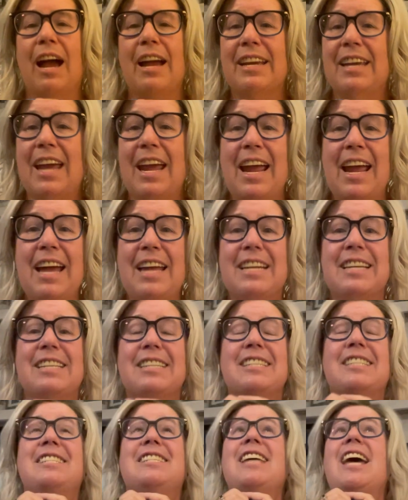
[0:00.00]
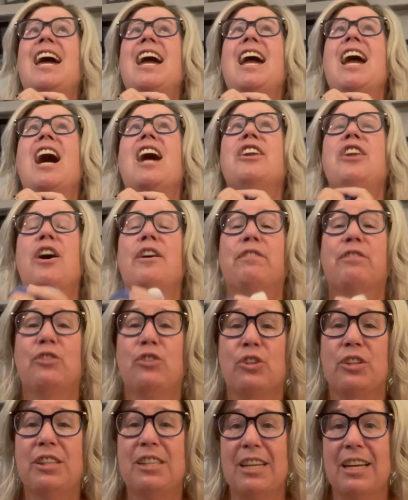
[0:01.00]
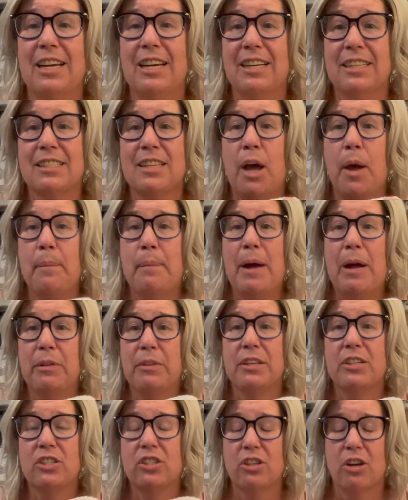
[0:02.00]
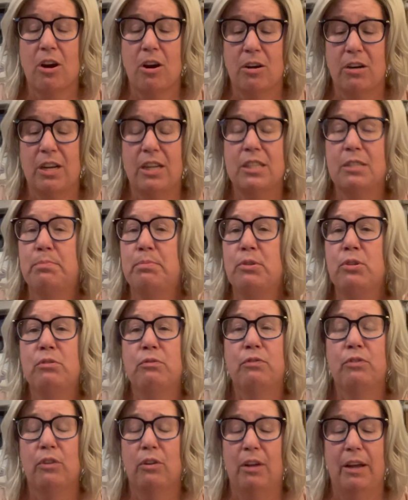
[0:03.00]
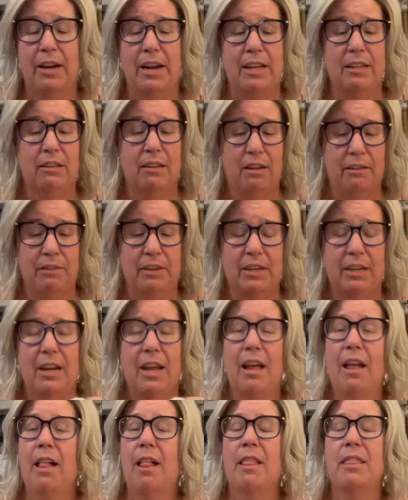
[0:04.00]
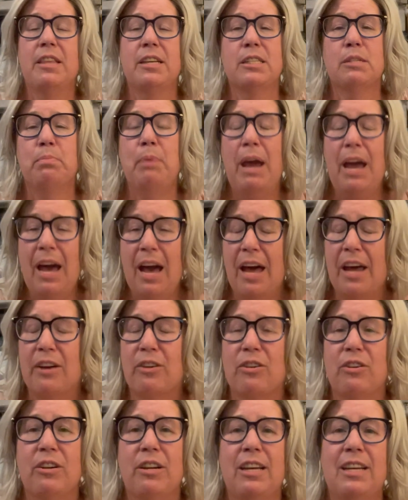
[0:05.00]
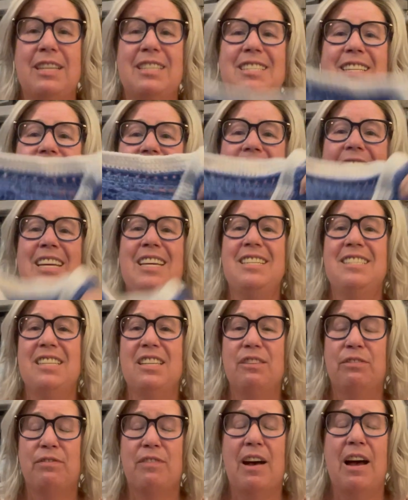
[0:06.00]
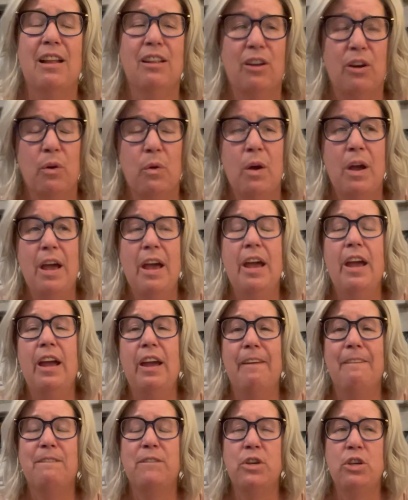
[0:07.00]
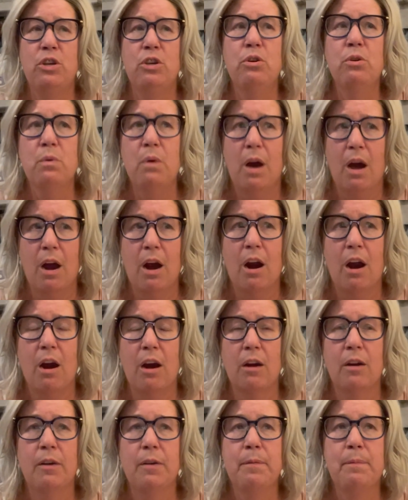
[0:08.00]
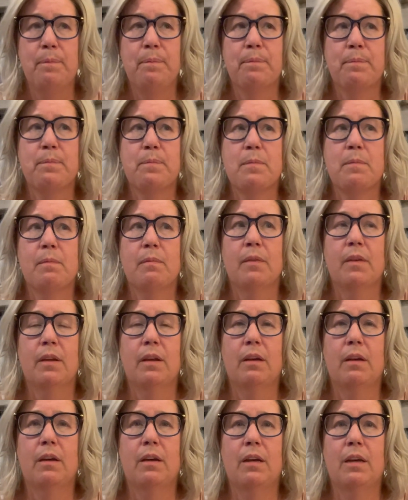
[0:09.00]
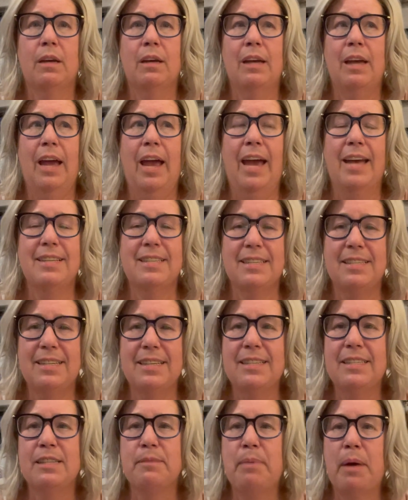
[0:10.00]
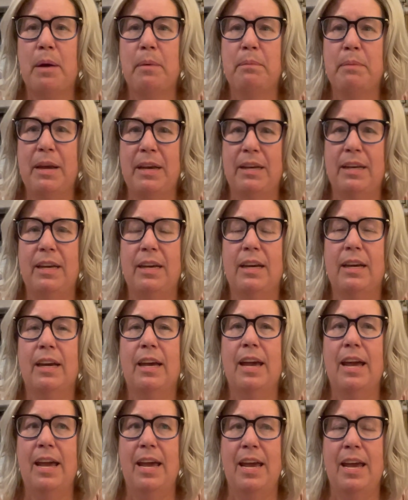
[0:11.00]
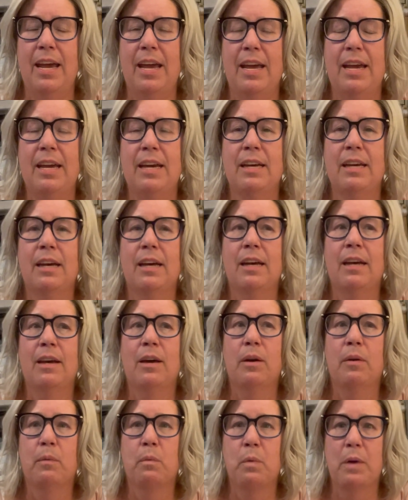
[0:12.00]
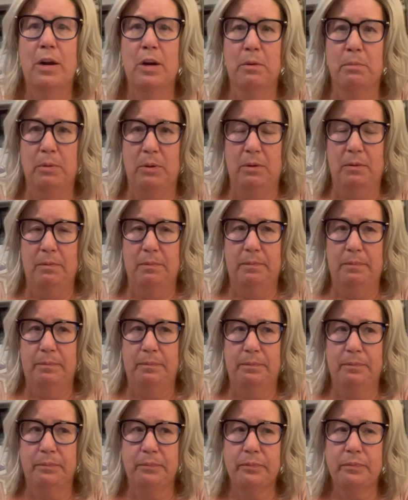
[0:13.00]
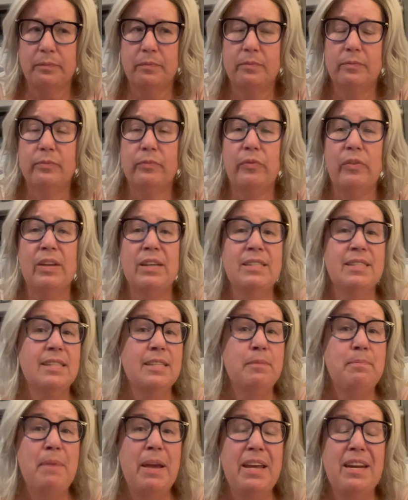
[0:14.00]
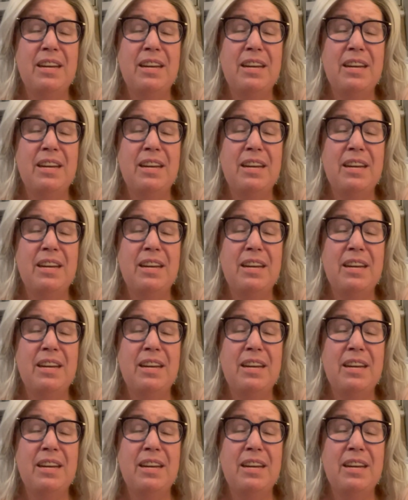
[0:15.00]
can't say enough good things about this yarn. It's beautiful and I love it. This pattern is easy to follow. If you are hesitant about making a wearable, this is made